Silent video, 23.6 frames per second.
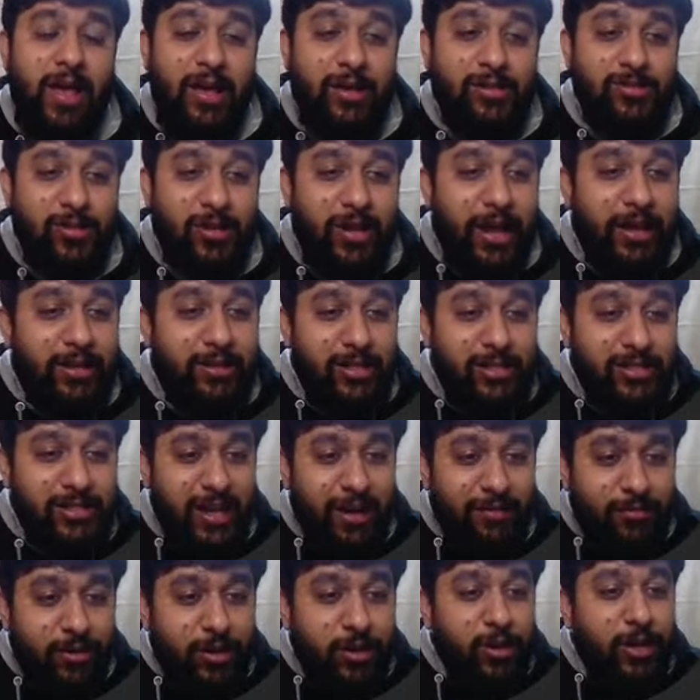So like this,
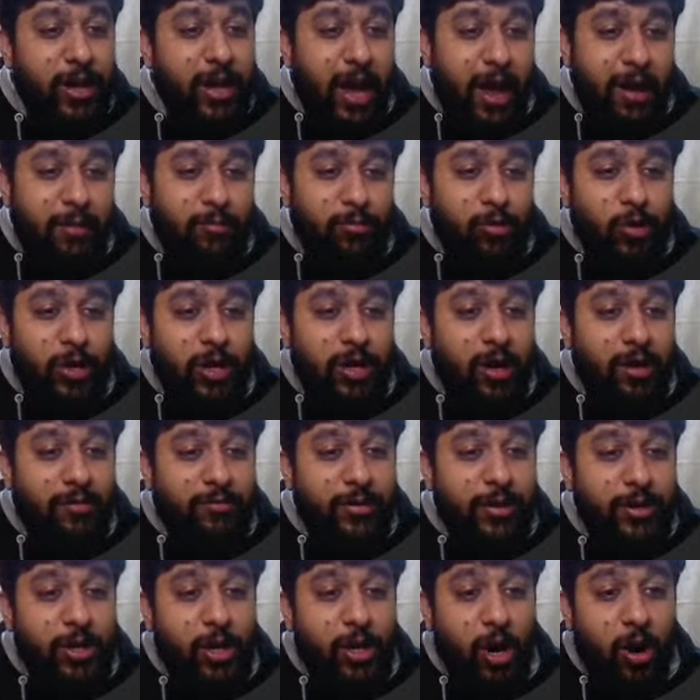every day I am doing a
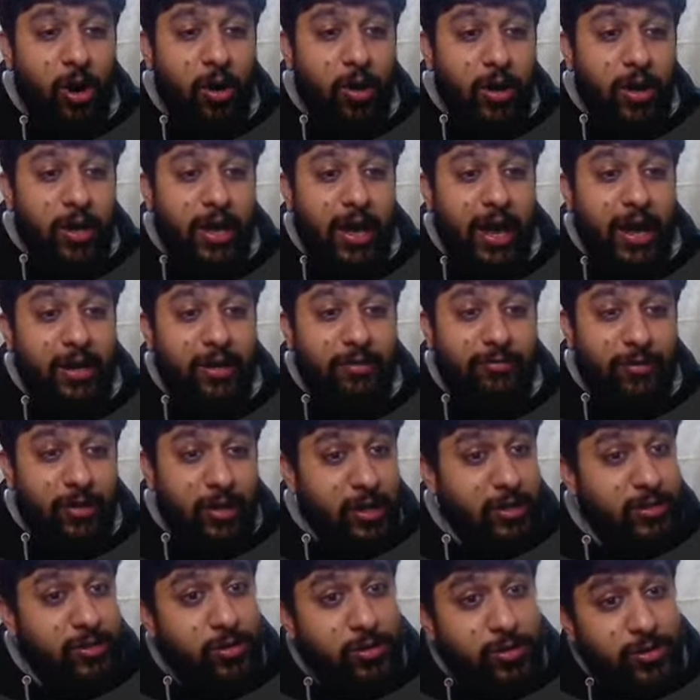video, and if it
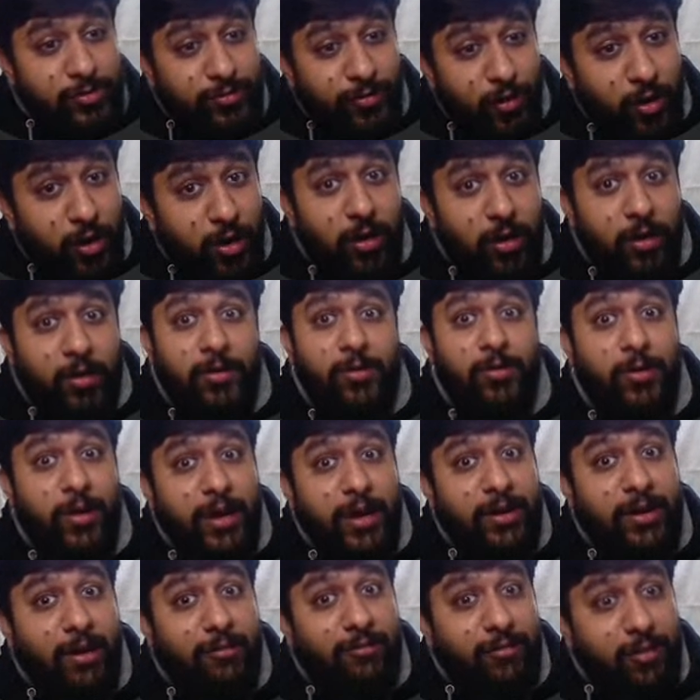is useful, you
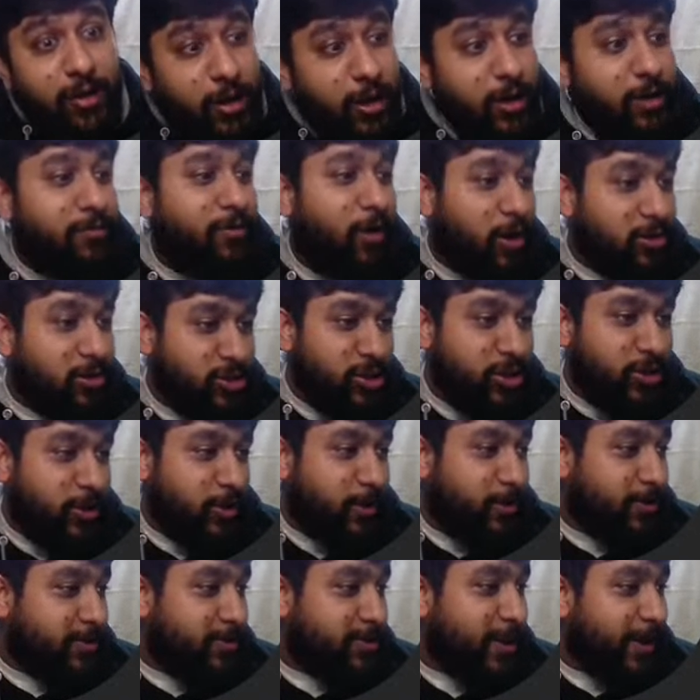can definitely watch it.
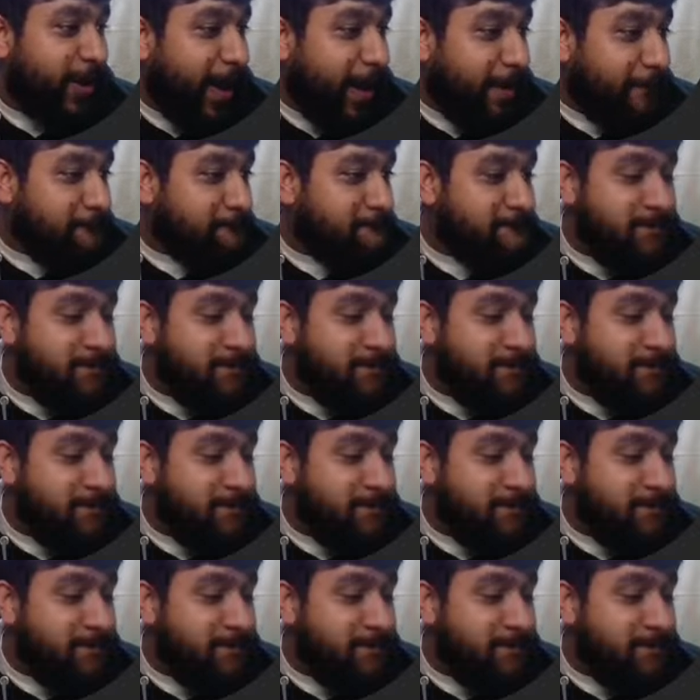Okay?